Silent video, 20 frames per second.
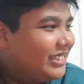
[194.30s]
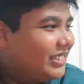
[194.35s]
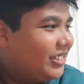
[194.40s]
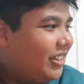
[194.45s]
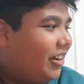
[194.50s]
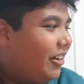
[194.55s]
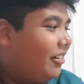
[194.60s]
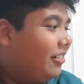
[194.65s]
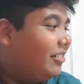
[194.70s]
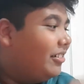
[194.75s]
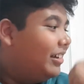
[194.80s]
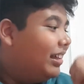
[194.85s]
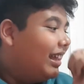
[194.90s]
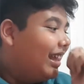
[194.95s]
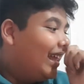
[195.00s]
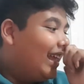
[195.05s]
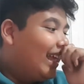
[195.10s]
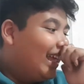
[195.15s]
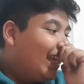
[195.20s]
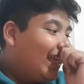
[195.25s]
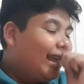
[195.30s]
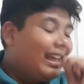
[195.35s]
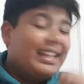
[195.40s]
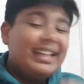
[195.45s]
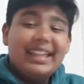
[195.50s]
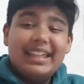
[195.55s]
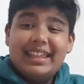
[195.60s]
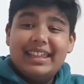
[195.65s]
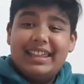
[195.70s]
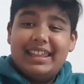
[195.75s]
so
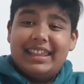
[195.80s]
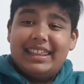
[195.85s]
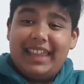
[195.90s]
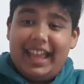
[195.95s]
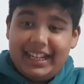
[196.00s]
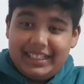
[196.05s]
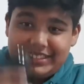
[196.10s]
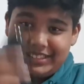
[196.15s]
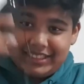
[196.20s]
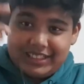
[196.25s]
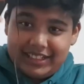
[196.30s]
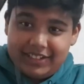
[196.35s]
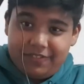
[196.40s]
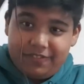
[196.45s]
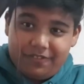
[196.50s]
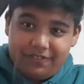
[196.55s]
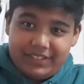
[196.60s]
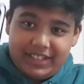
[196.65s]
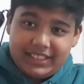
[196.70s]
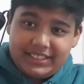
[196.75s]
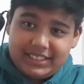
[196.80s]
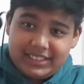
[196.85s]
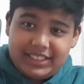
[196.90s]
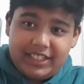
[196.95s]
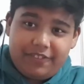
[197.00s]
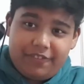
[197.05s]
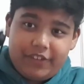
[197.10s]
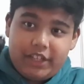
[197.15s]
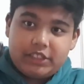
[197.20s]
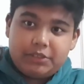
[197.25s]
that's the, this is
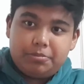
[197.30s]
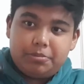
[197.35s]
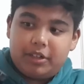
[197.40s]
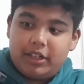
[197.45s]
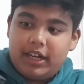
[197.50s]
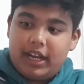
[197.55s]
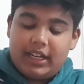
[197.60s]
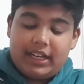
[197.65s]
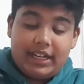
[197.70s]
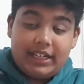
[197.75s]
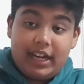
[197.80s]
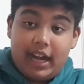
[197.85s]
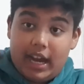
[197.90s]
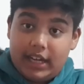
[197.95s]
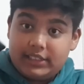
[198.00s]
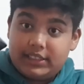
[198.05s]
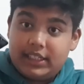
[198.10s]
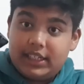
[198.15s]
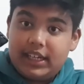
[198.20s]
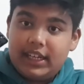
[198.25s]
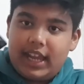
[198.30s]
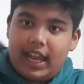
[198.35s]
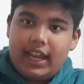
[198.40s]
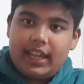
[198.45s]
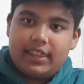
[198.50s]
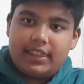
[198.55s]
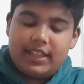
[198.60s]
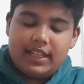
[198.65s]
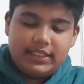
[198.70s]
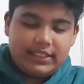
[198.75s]
the first product and I actually
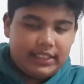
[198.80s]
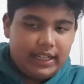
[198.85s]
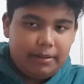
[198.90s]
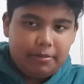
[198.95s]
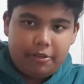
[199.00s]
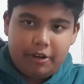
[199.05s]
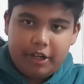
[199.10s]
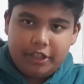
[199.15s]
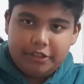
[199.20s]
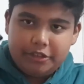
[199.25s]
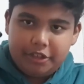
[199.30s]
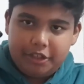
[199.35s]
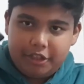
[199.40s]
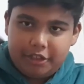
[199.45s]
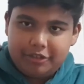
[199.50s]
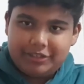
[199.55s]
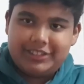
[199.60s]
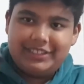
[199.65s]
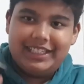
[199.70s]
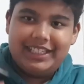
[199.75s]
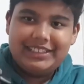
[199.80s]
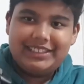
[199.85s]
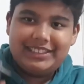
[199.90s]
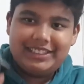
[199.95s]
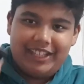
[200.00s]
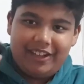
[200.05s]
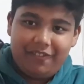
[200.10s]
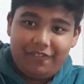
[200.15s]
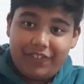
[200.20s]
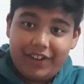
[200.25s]
like this and I'm going to use this
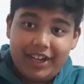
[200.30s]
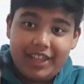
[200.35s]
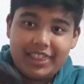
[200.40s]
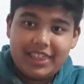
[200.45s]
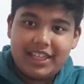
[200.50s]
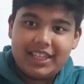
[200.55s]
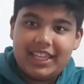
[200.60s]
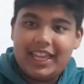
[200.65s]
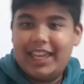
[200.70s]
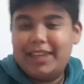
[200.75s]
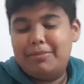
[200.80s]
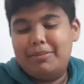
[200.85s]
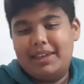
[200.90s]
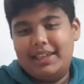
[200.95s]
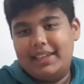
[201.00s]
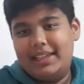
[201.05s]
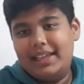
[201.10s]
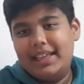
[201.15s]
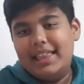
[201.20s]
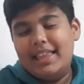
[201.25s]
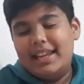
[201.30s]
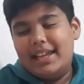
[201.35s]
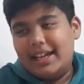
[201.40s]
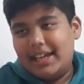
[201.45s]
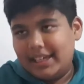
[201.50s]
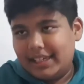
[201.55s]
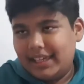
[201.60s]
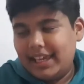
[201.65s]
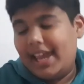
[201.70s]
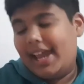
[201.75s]
in further gaming.
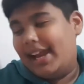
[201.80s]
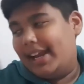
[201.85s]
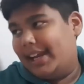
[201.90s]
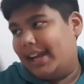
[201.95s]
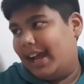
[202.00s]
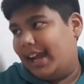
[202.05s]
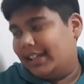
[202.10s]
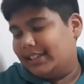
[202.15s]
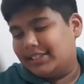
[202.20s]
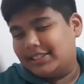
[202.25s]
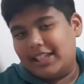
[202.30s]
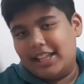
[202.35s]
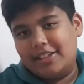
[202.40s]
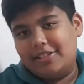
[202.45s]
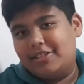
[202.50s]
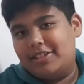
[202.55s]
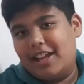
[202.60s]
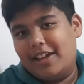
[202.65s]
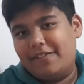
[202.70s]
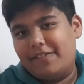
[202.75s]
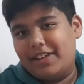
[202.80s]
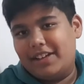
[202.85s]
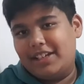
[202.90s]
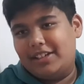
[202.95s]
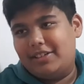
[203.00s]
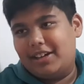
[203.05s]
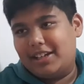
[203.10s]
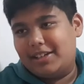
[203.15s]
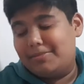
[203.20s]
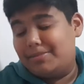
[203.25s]
Again, I still don't have any
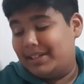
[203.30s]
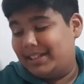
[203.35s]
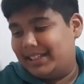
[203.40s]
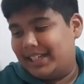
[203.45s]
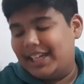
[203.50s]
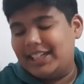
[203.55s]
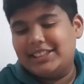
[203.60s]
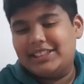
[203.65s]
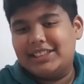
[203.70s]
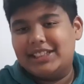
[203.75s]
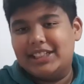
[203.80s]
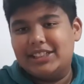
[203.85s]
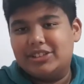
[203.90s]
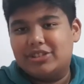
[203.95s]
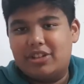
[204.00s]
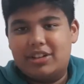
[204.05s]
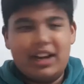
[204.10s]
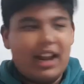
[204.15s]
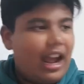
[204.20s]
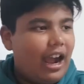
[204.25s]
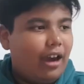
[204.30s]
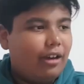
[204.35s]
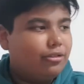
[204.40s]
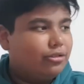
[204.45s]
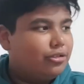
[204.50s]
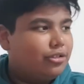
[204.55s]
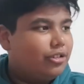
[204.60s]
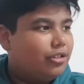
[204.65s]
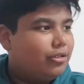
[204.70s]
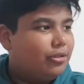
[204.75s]
recommendations on how
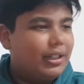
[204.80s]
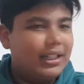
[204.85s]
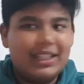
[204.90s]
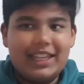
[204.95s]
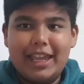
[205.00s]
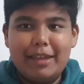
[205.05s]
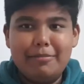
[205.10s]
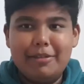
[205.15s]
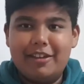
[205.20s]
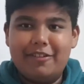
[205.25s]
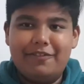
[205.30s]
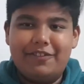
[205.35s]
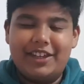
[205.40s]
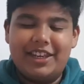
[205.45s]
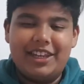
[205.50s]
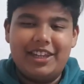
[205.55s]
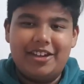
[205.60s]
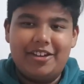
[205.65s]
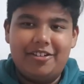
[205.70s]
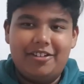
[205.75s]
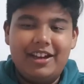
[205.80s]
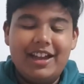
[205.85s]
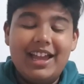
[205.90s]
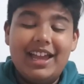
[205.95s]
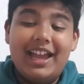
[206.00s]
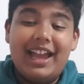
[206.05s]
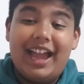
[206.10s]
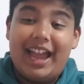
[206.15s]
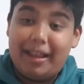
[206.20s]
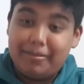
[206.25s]
to do a gaming video.
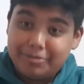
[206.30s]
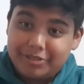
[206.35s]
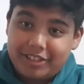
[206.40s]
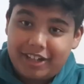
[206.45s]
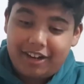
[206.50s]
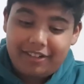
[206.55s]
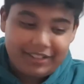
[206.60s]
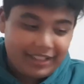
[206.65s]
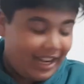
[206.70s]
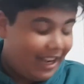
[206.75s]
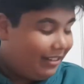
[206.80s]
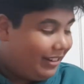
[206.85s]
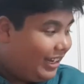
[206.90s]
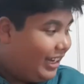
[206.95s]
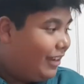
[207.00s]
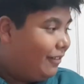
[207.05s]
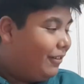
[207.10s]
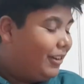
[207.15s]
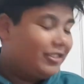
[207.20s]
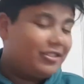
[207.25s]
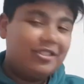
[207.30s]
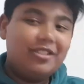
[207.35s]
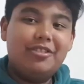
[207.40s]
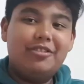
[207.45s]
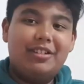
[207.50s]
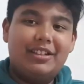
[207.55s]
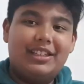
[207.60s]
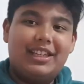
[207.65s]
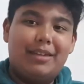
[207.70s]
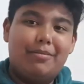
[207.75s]
I'm sorry, I really want to
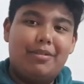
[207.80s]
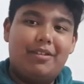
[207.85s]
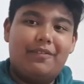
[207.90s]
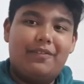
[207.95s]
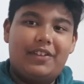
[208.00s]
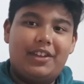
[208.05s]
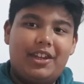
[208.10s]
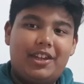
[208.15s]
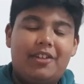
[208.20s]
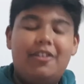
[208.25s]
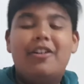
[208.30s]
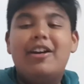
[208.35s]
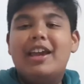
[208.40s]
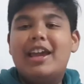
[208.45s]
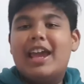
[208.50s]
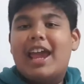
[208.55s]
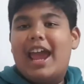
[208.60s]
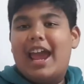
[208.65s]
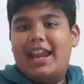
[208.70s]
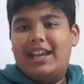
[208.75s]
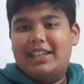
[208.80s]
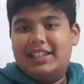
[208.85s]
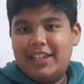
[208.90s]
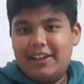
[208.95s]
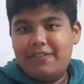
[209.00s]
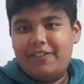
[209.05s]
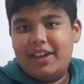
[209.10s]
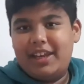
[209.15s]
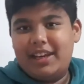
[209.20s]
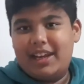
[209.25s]
do a gaming video and
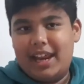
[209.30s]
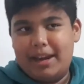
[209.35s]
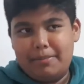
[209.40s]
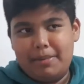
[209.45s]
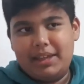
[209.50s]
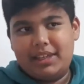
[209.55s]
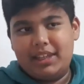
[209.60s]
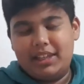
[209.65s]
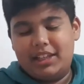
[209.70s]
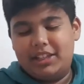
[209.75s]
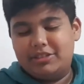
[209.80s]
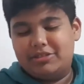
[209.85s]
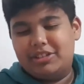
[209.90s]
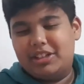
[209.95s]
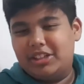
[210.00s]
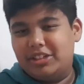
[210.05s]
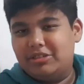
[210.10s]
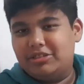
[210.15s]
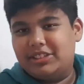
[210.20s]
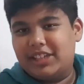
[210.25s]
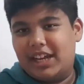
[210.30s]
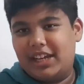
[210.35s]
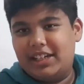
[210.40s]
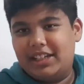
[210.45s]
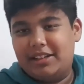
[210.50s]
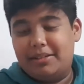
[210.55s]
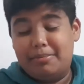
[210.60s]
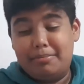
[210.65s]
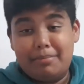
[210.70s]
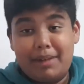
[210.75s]
give it and make it into a new
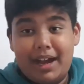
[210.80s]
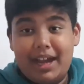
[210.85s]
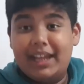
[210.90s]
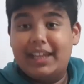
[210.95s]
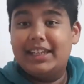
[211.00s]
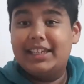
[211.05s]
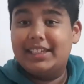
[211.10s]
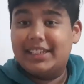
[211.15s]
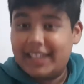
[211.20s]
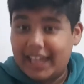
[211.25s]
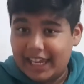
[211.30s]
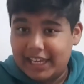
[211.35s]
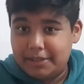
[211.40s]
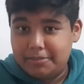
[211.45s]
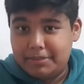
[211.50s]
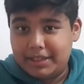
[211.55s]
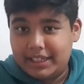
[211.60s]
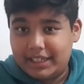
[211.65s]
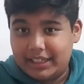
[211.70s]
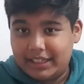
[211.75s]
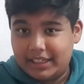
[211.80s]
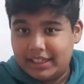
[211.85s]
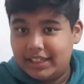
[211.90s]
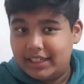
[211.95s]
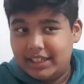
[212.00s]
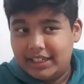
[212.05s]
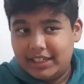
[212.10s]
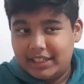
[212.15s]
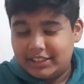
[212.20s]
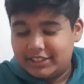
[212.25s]
channel, My Gaming.
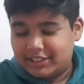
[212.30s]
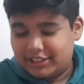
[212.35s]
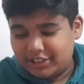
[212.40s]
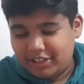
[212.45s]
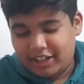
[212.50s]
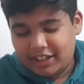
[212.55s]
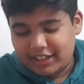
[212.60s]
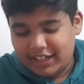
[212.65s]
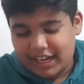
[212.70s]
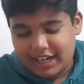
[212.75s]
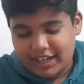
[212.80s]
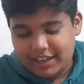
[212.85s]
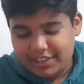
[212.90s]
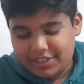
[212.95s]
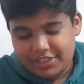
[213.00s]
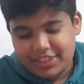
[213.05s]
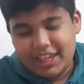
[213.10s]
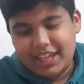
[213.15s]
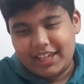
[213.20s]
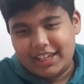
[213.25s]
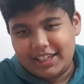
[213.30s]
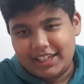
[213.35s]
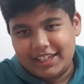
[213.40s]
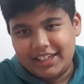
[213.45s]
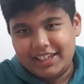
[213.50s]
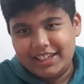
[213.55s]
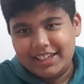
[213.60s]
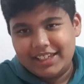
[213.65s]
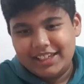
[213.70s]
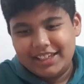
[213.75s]
It's not yet a
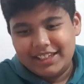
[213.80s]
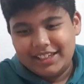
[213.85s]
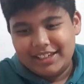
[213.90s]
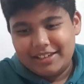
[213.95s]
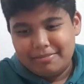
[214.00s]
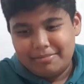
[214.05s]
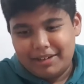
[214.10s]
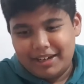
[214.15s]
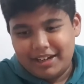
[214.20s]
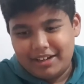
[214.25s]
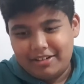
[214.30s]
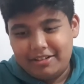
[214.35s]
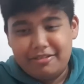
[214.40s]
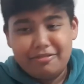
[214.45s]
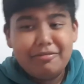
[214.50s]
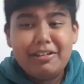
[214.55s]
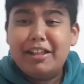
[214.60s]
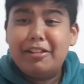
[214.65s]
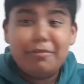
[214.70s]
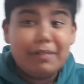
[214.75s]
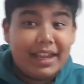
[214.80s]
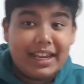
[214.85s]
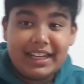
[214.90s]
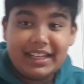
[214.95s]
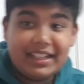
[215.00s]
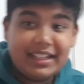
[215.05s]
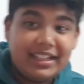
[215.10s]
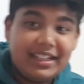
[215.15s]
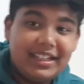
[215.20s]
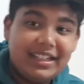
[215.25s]
thing, but we'll
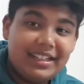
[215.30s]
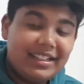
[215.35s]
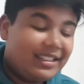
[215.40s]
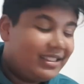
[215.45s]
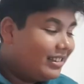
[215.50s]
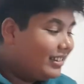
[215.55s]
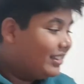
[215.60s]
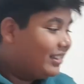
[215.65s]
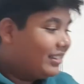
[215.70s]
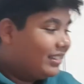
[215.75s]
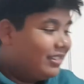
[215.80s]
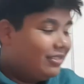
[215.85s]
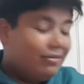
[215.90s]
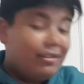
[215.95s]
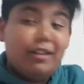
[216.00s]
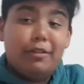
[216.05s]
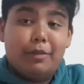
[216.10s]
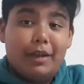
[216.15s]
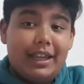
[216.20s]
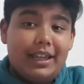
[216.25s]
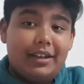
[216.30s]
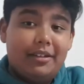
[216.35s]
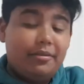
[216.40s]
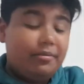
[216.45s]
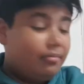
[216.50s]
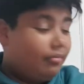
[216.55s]
wait. We'll wait.